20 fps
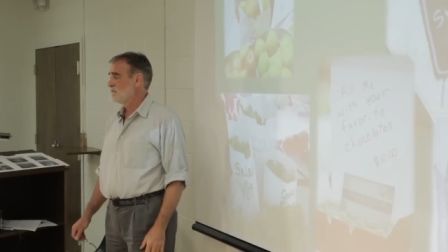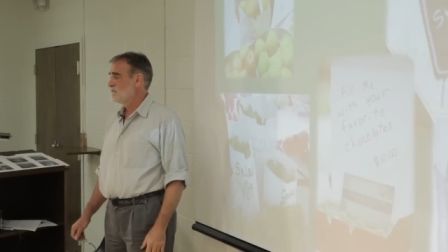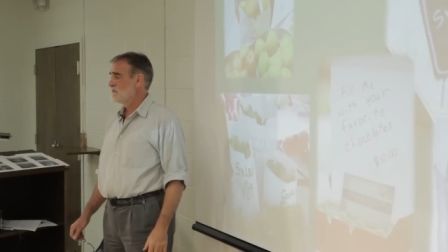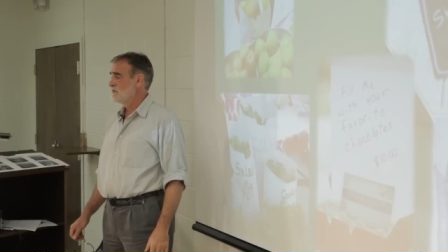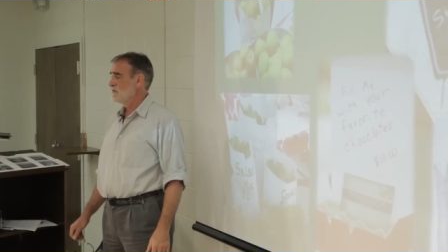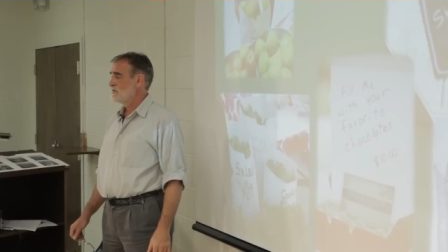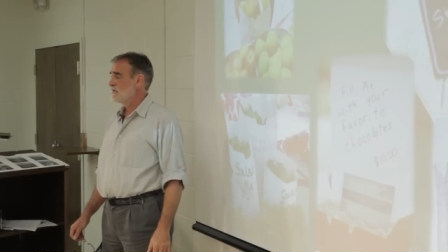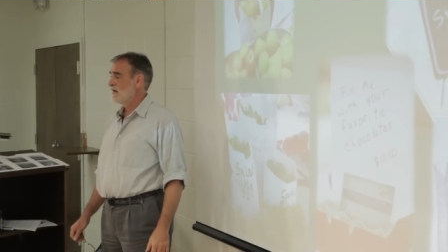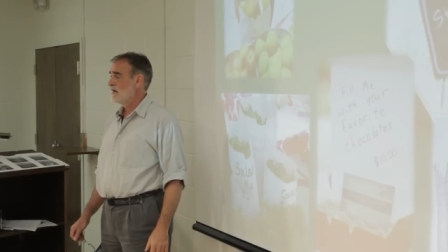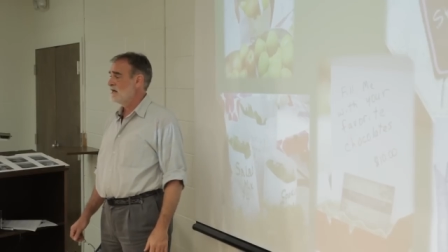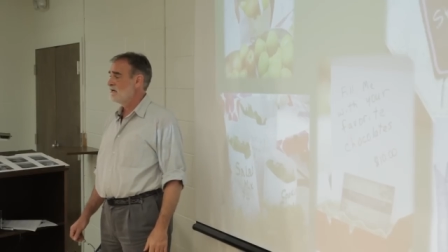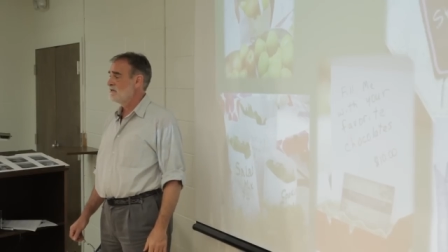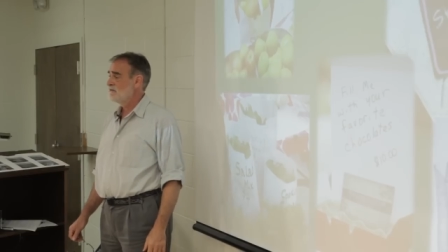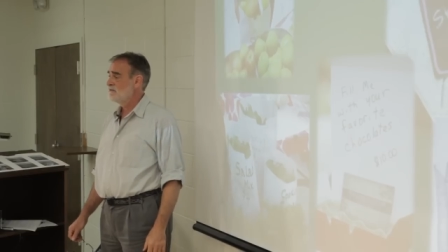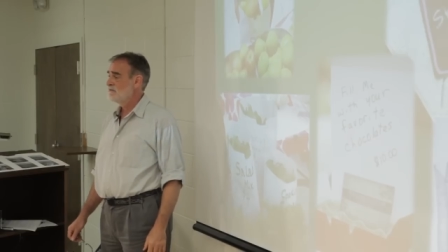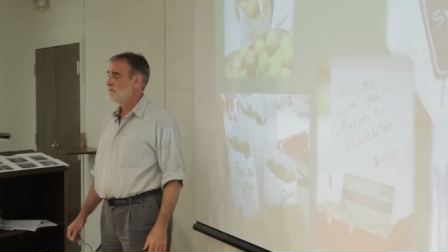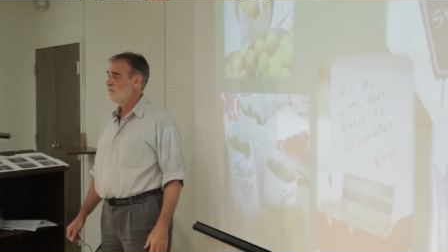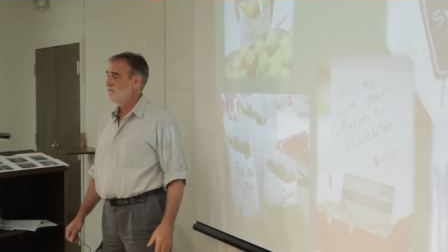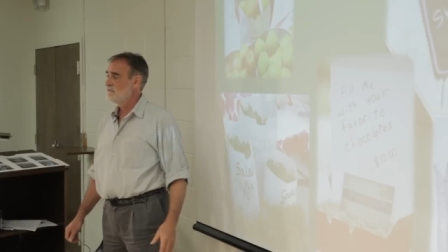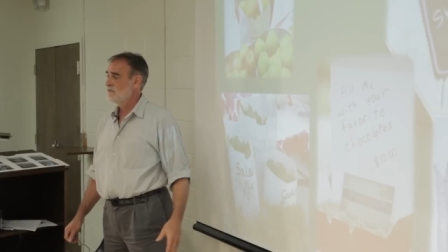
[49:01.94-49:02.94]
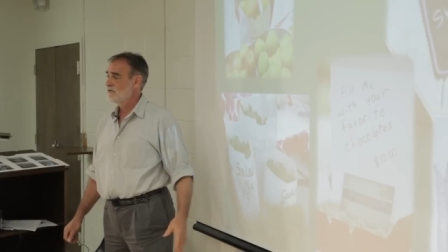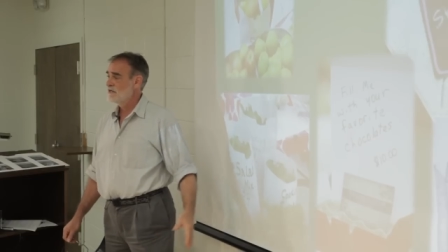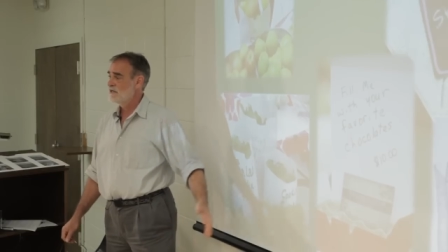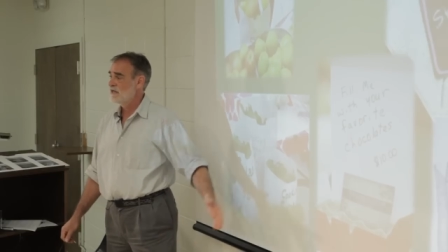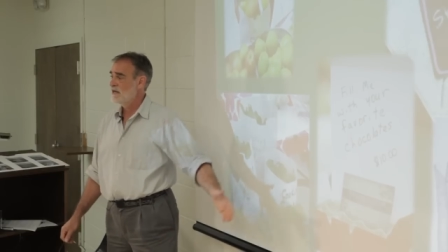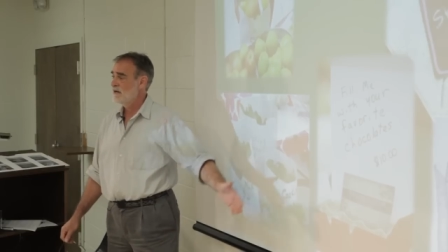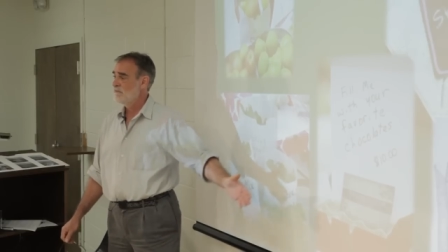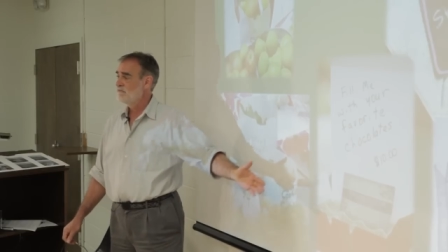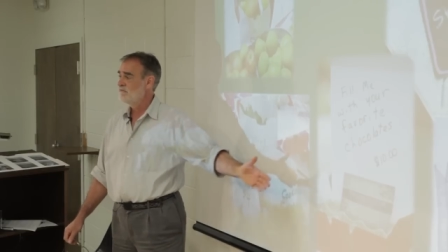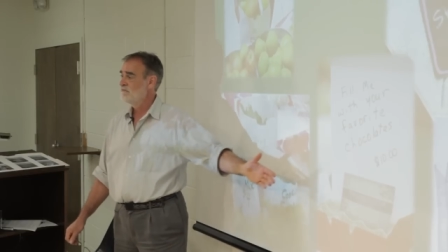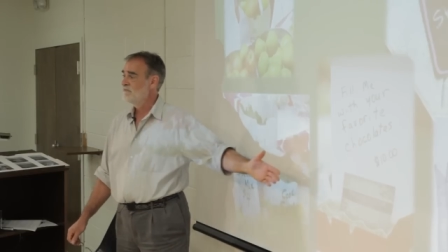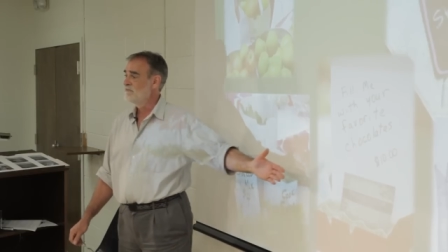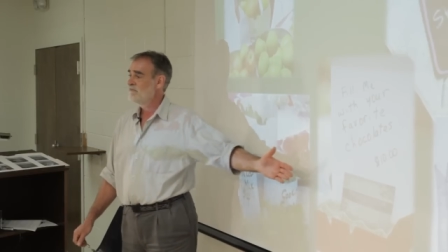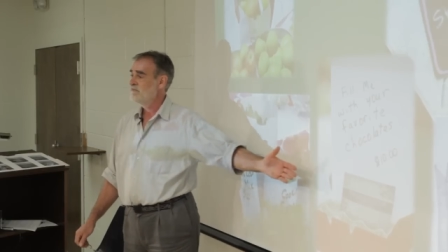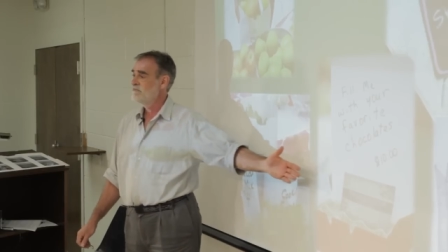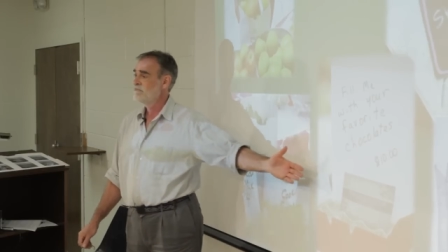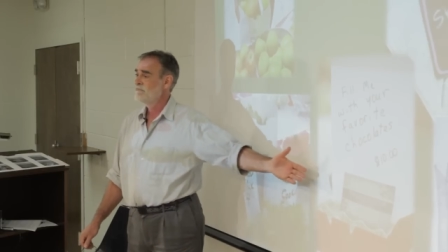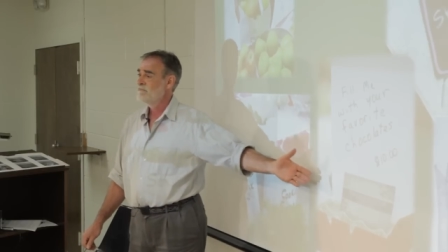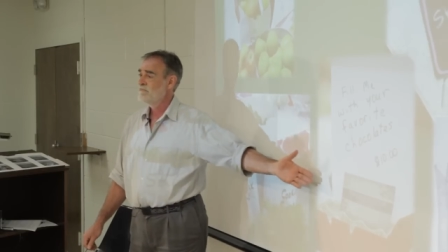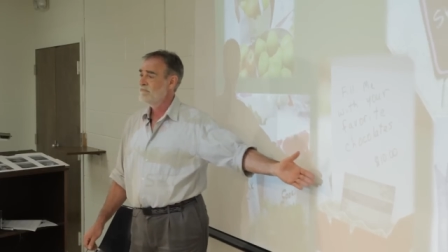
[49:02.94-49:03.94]
and fill it out. Fill it up.
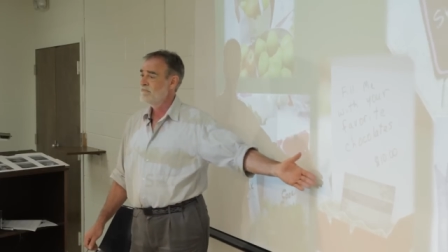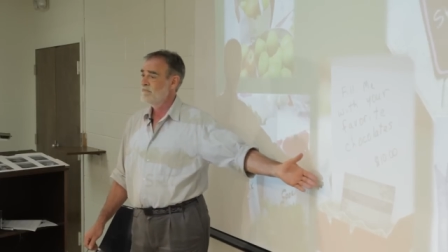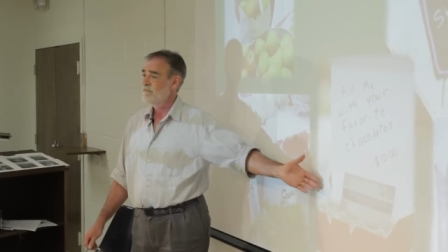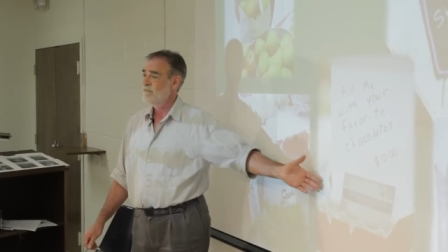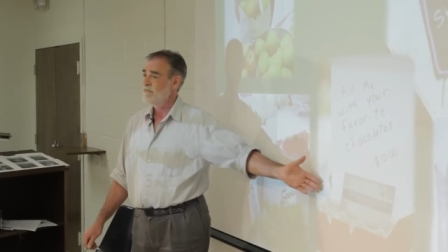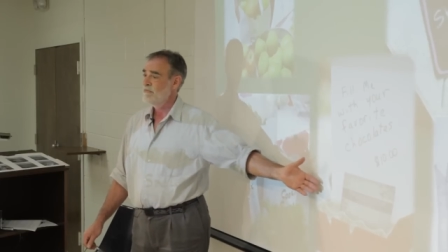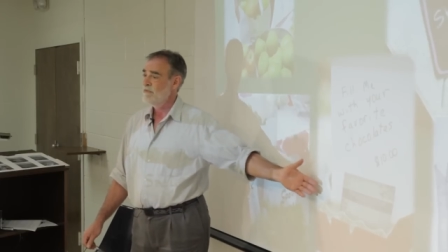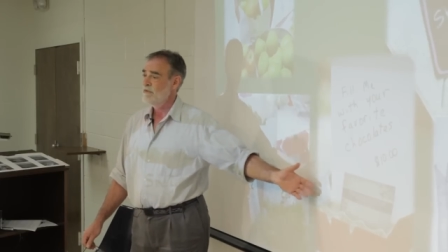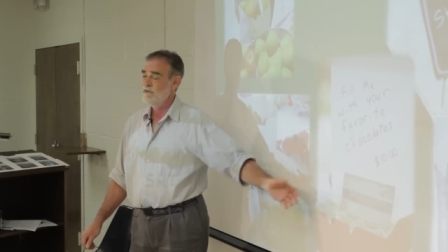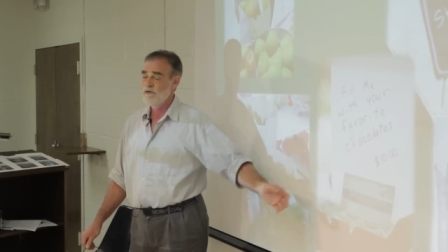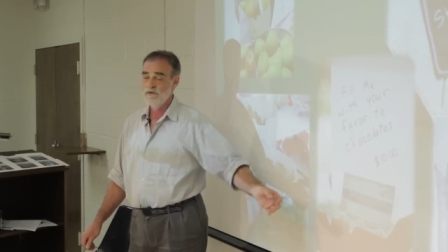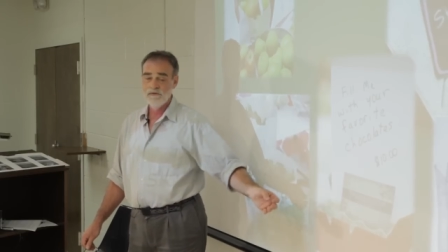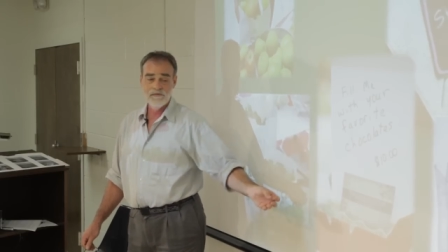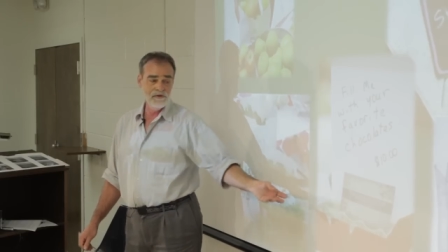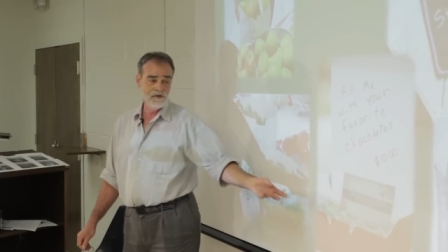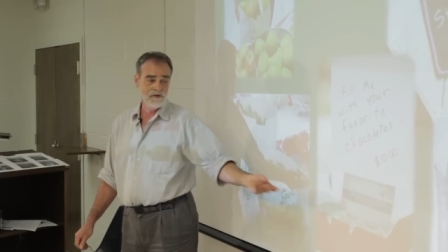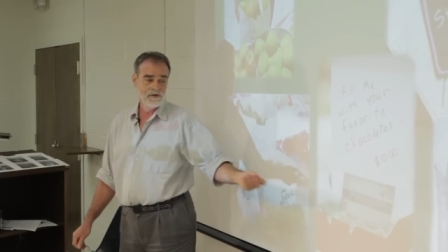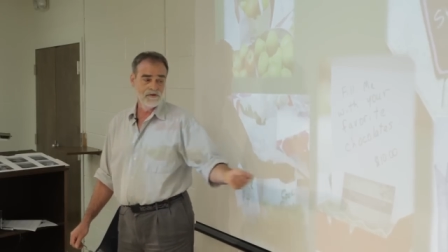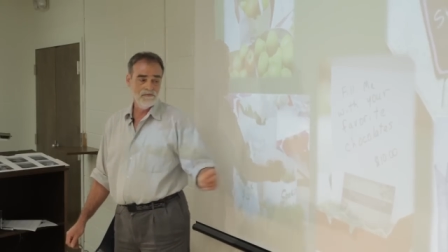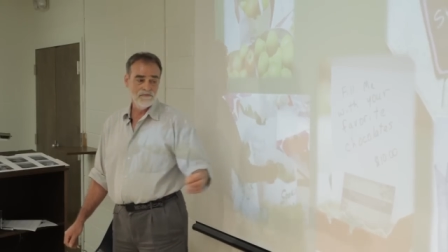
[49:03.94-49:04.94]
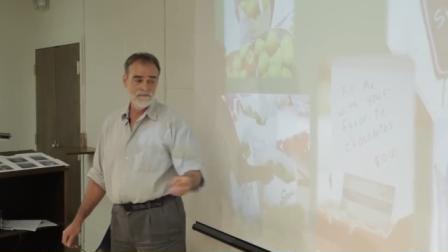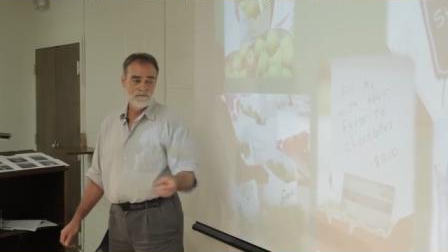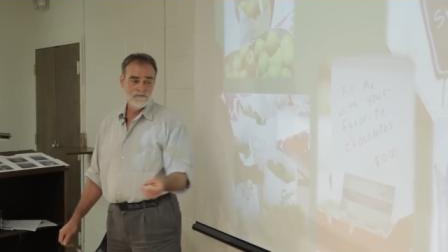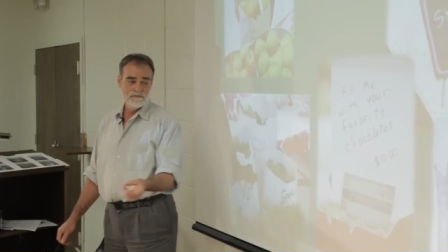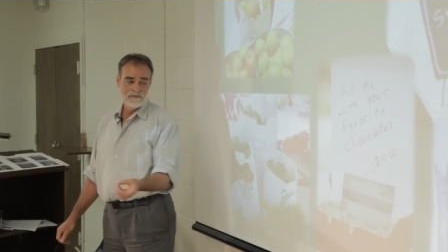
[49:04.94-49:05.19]
You, you know,